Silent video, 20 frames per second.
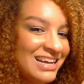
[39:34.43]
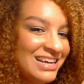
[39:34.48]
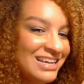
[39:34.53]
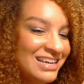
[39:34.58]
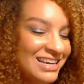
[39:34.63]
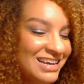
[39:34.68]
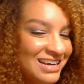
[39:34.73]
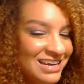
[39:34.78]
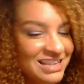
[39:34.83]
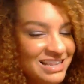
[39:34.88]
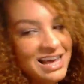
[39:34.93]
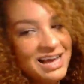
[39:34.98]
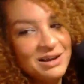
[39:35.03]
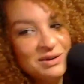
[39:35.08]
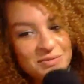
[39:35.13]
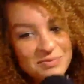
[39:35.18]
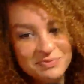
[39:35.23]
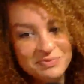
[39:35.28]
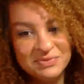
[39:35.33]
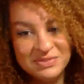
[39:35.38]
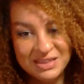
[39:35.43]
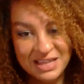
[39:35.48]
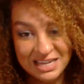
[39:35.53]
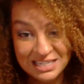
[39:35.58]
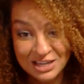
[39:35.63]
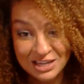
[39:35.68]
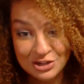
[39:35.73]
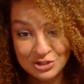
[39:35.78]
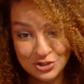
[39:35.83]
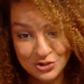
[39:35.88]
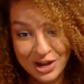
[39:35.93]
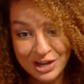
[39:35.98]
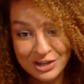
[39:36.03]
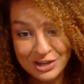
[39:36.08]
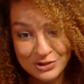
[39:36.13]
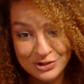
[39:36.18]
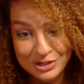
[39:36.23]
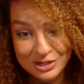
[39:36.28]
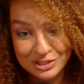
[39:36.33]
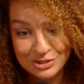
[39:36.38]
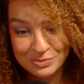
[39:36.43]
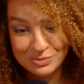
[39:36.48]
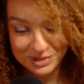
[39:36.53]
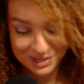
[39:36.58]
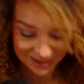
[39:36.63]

You hear that? That's how dry you need it to be.